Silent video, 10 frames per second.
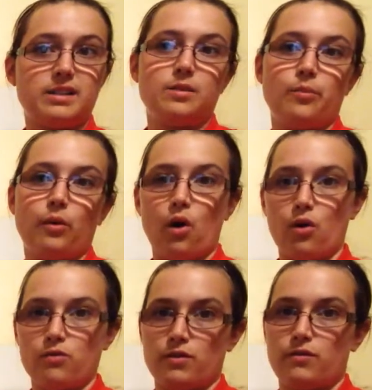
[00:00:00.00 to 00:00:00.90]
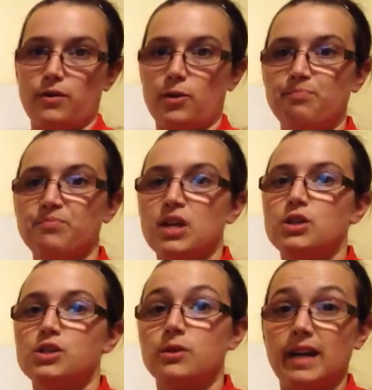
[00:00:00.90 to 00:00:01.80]
a simple overview.
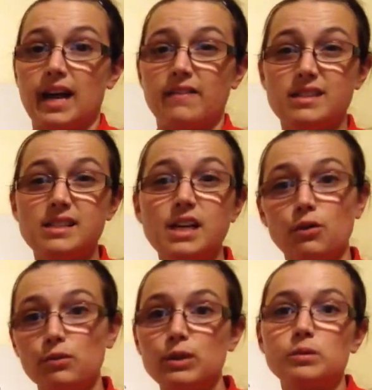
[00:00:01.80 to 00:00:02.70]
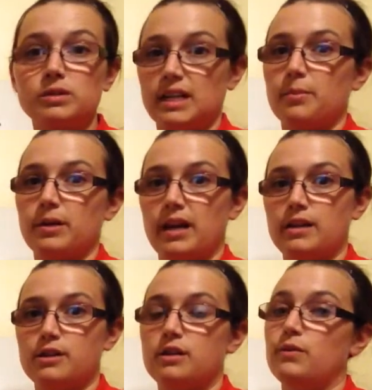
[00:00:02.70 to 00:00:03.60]
So again, this is like a real world
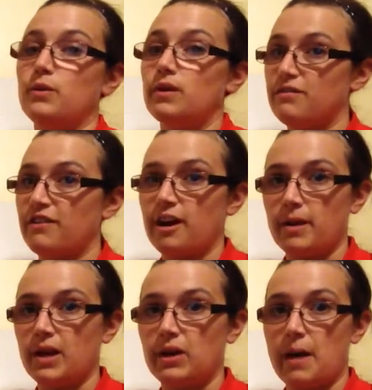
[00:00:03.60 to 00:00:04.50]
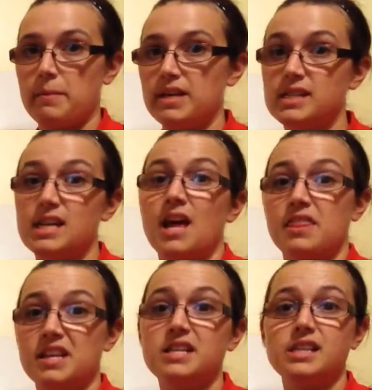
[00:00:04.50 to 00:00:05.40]
application. If you were an environmental chemist,
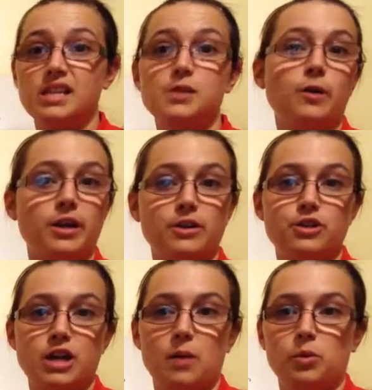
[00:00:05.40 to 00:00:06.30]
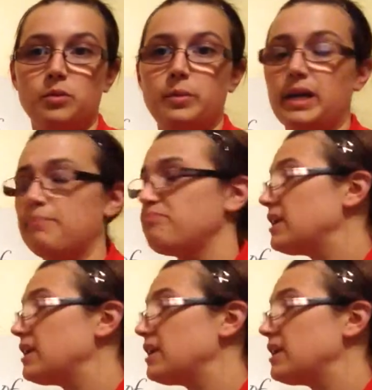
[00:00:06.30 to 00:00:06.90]
this is what your job would be.